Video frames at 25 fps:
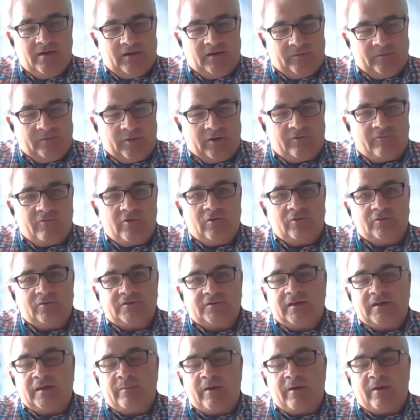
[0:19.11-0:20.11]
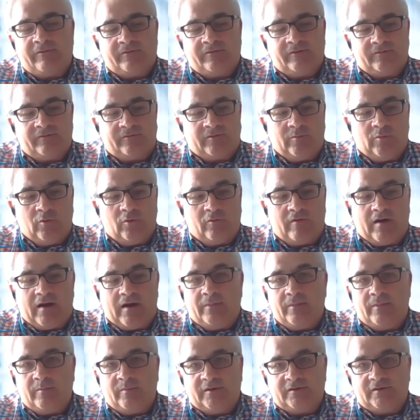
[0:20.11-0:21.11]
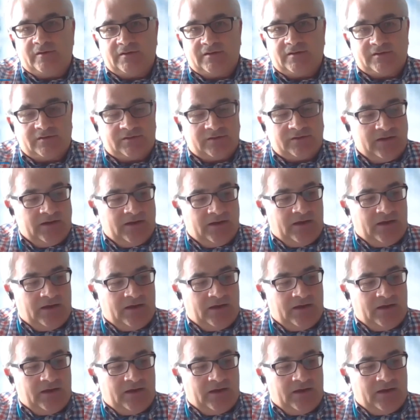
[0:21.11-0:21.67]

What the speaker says: has been a real team effort from all around the business,